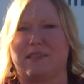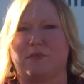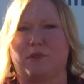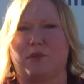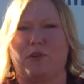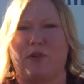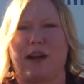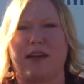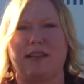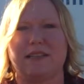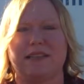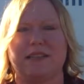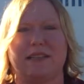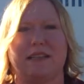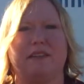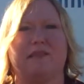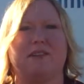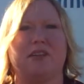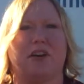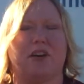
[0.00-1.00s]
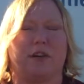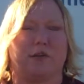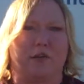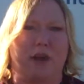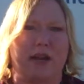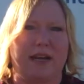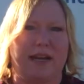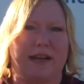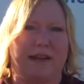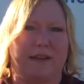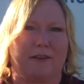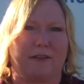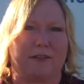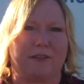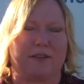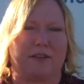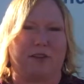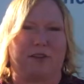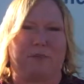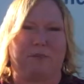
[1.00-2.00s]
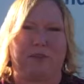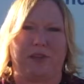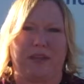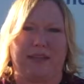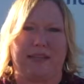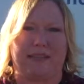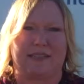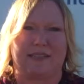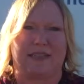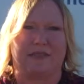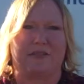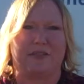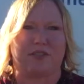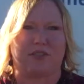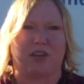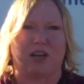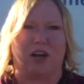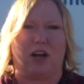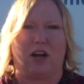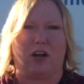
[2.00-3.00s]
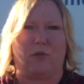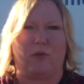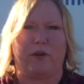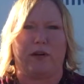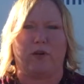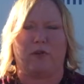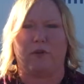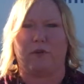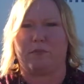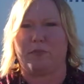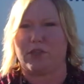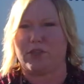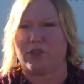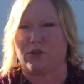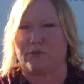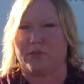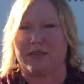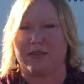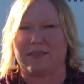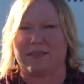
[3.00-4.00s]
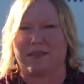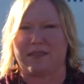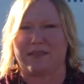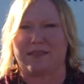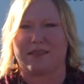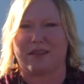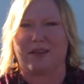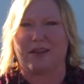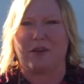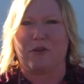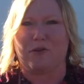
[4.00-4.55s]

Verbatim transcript: some great incentives on it right now. So please give us a call. We don't want to miss your business.